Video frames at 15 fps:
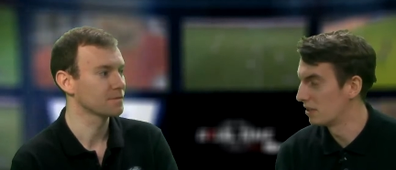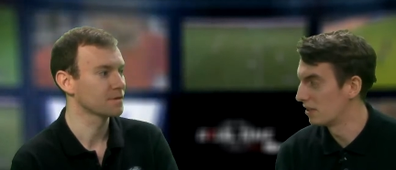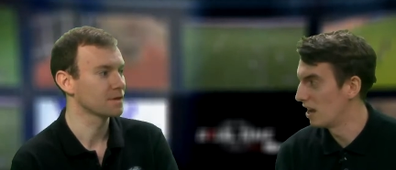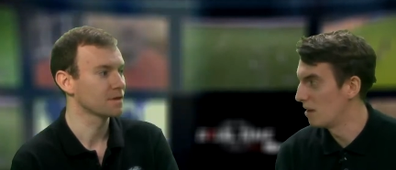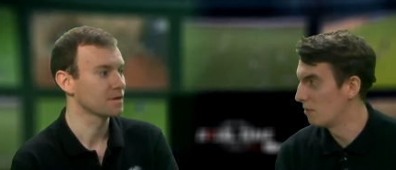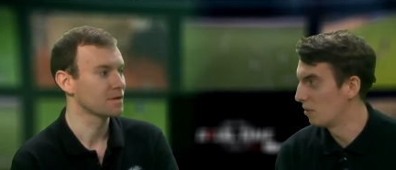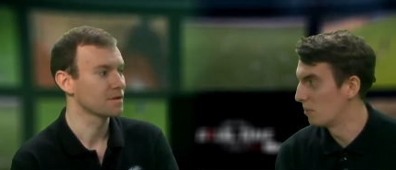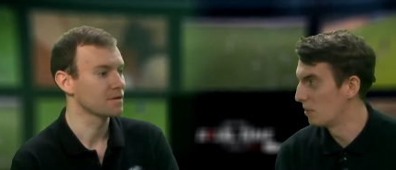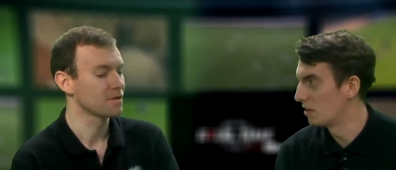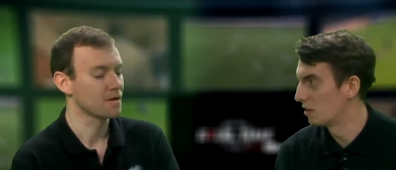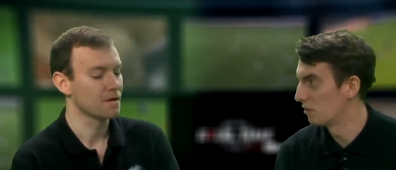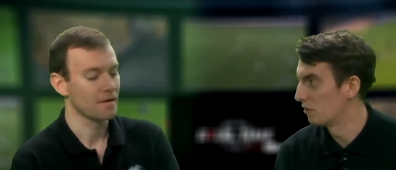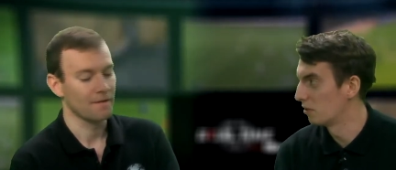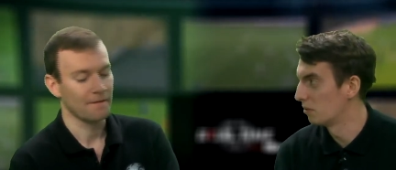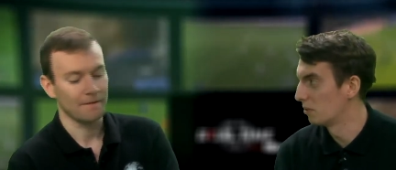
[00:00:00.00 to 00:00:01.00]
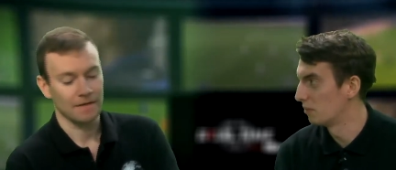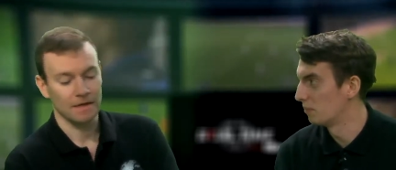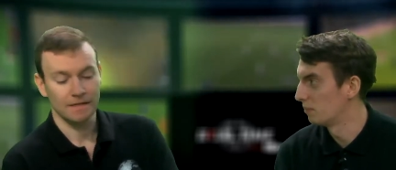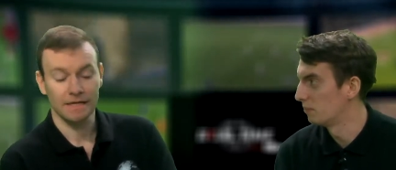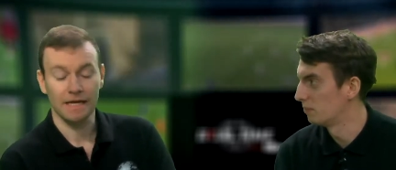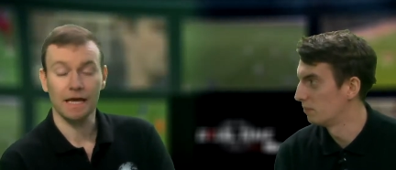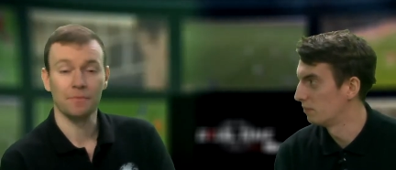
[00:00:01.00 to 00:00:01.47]
Speaker 1: this game. It'll be a difficult
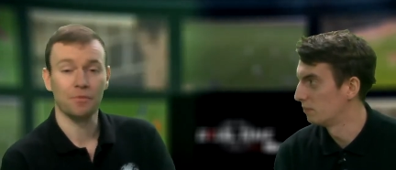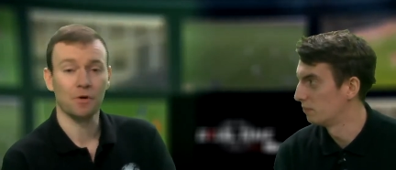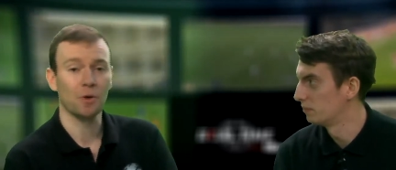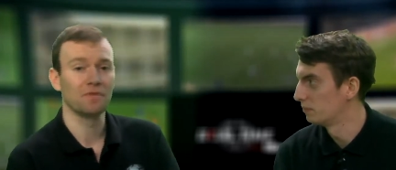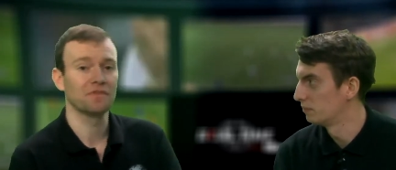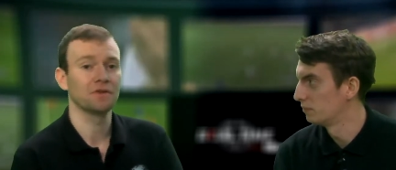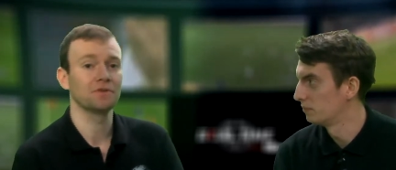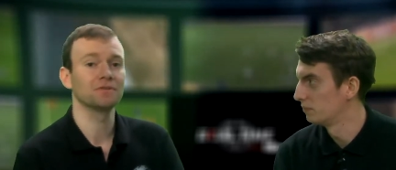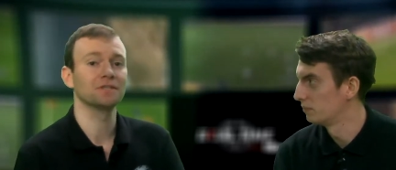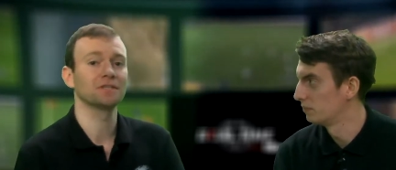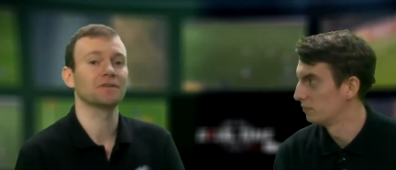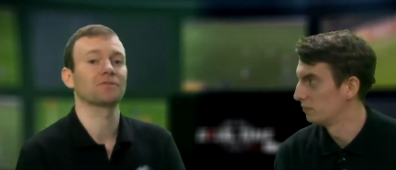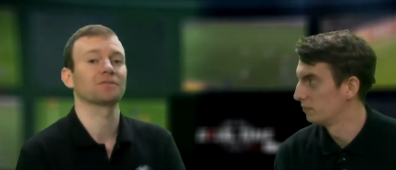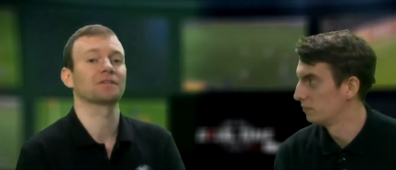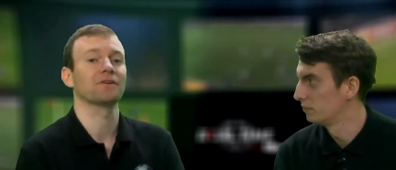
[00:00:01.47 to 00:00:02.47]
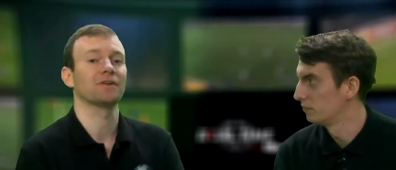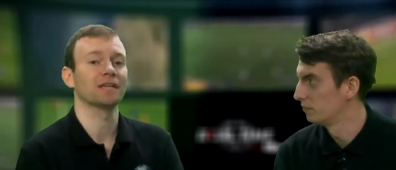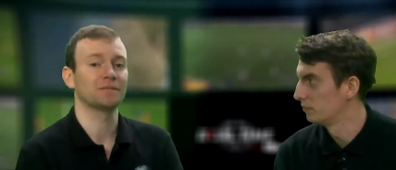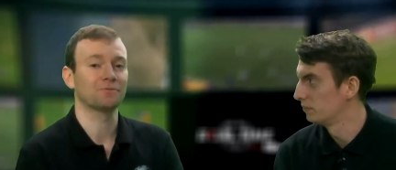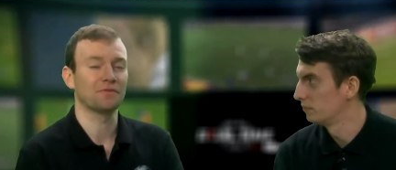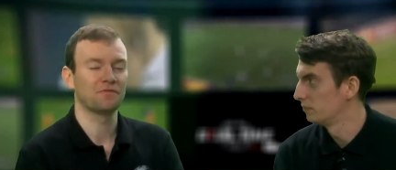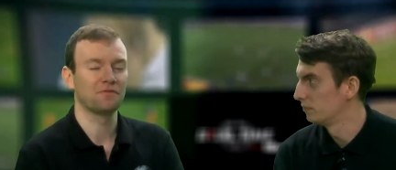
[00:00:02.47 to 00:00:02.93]
one. Yeah,
Speaker 2: Bournemouth, the underdogs
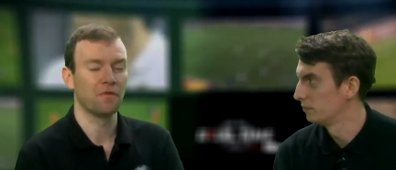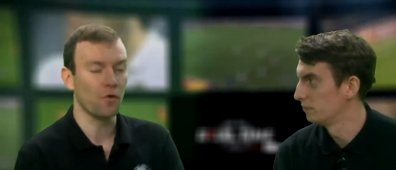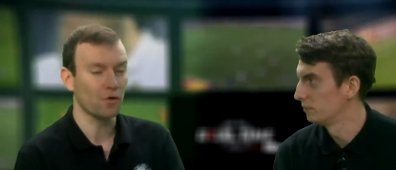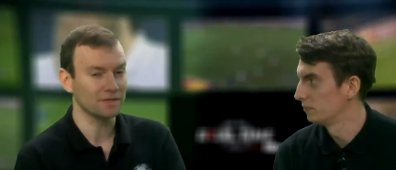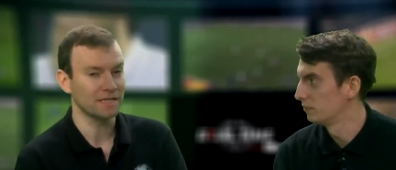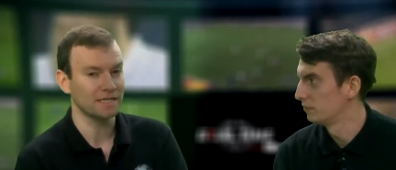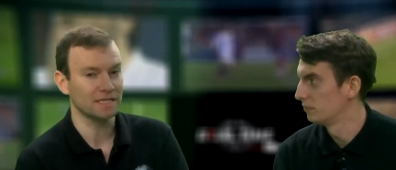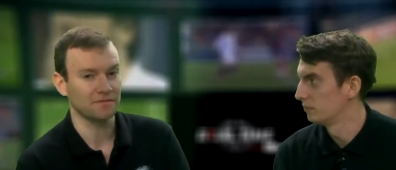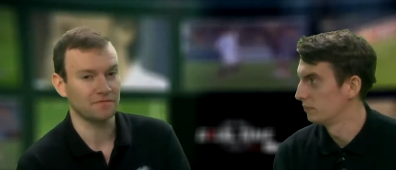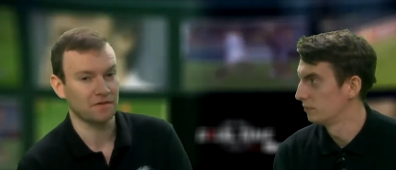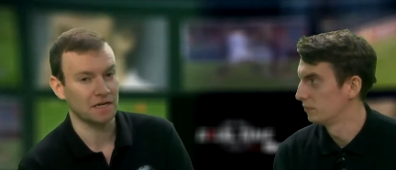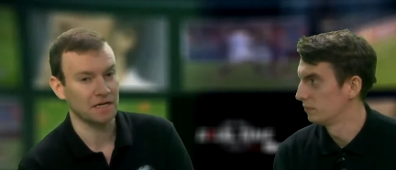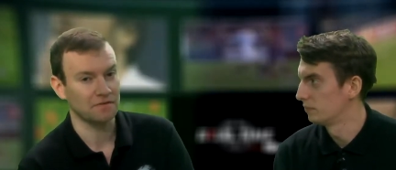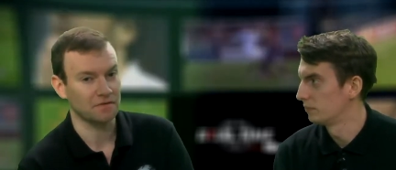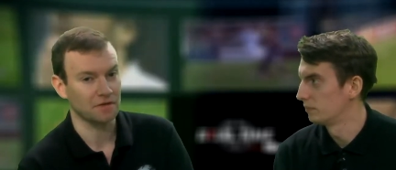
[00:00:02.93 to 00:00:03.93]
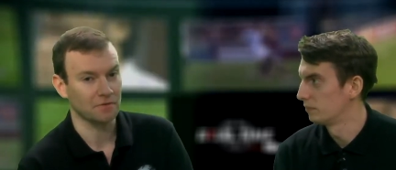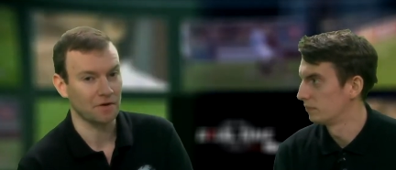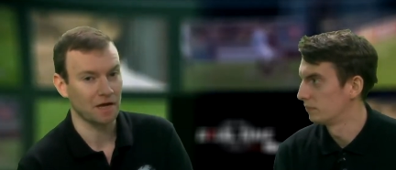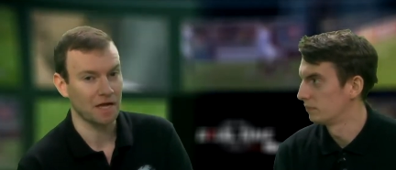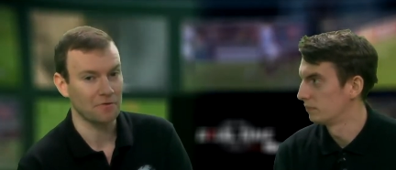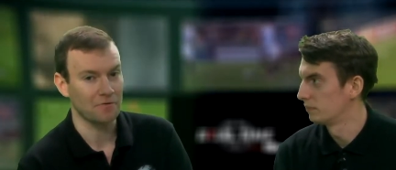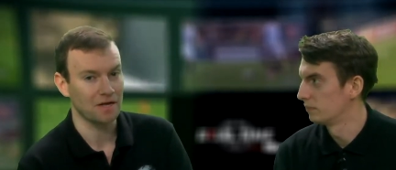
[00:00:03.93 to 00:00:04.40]
going into it, 14 to five for an
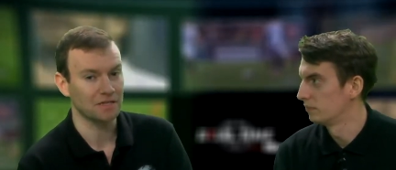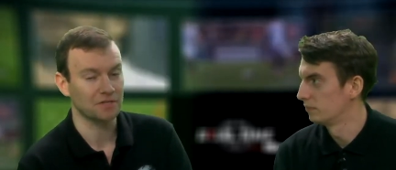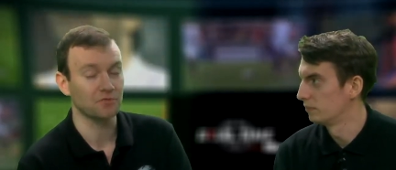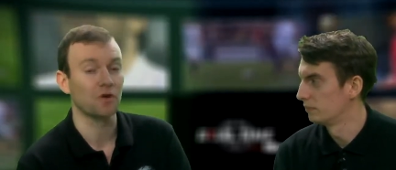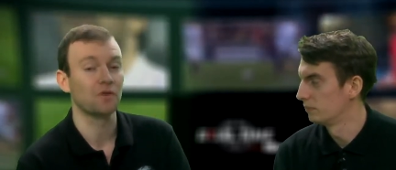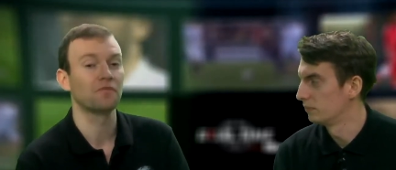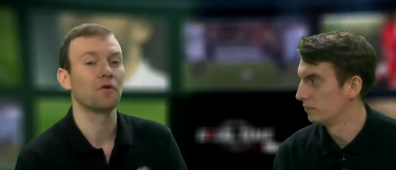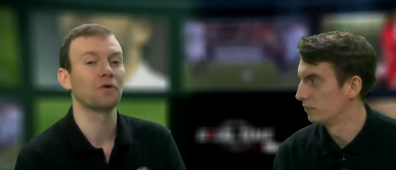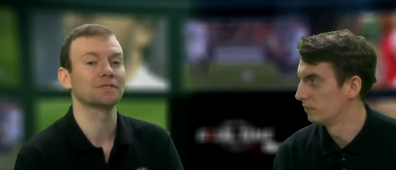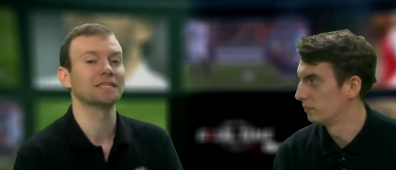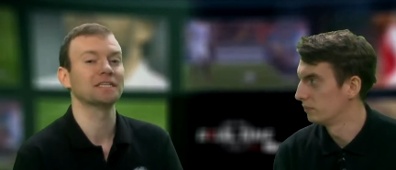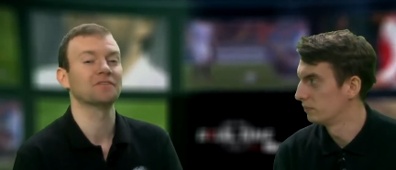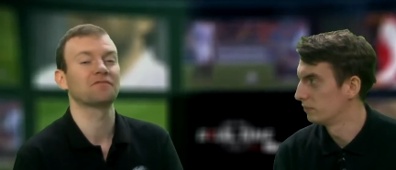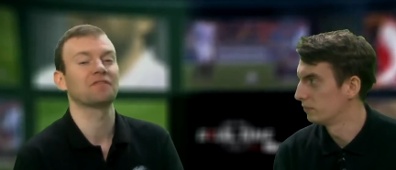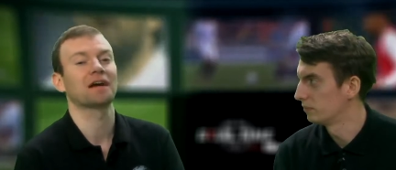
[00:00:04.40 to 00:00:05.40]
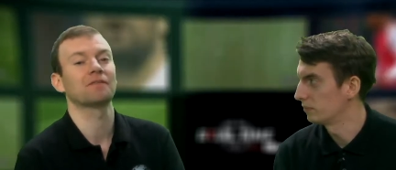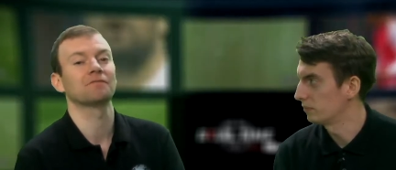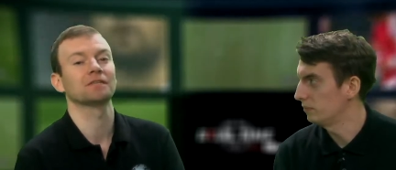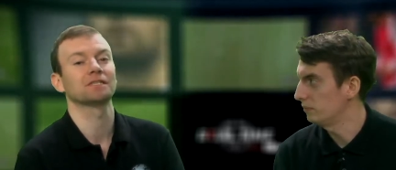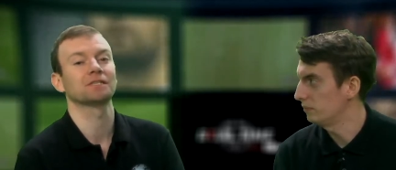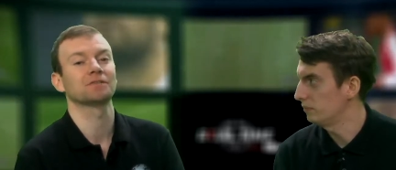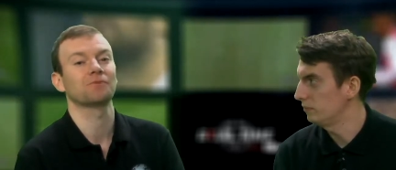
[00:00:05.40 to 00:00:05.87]
away win, draw 14 to
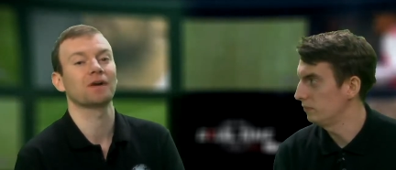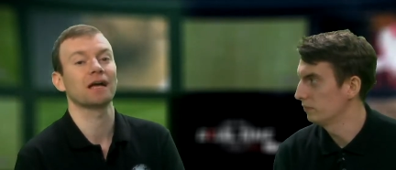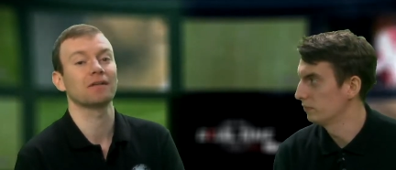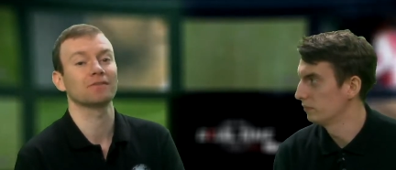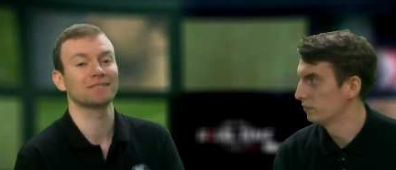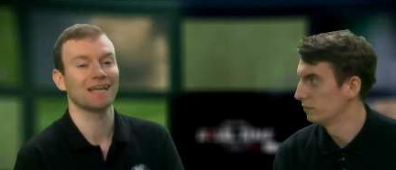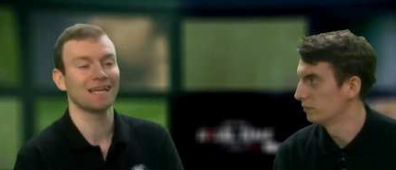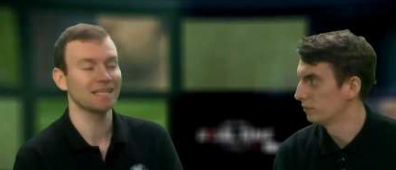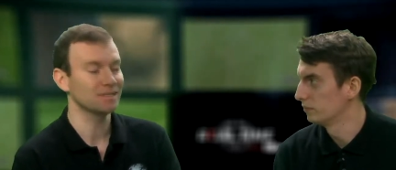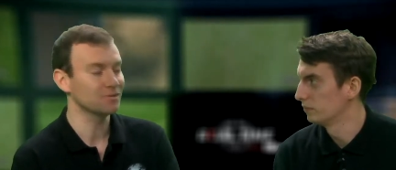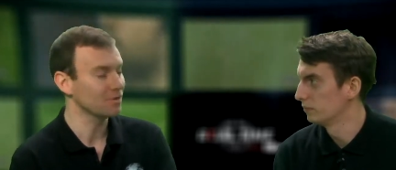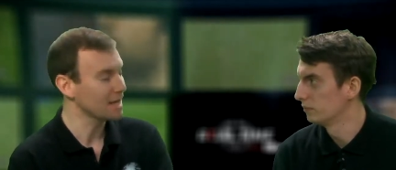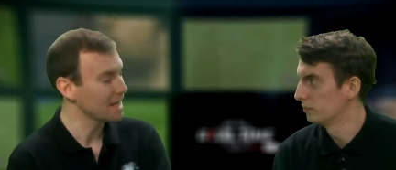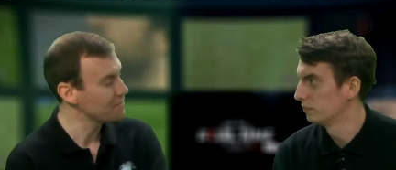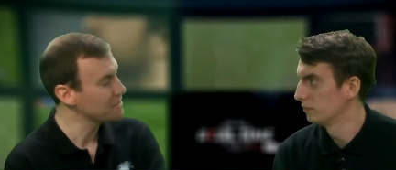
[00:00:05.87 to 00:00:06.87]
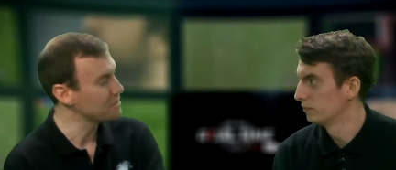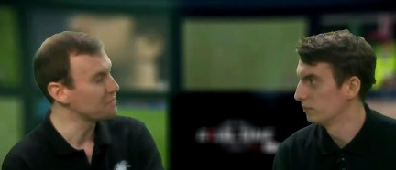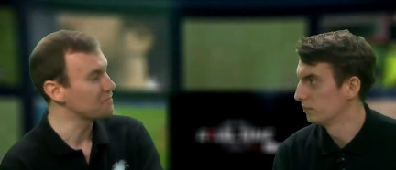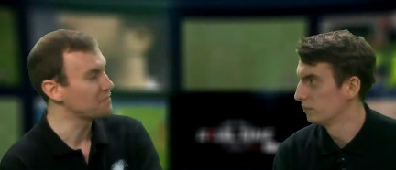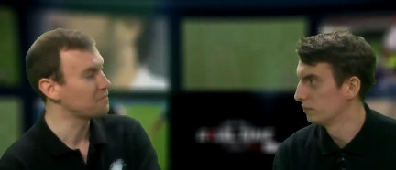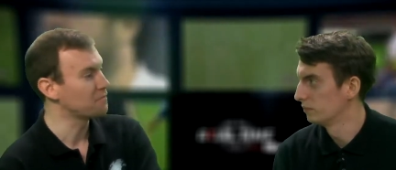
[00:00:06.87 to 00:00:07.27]
five as well, 10 to 11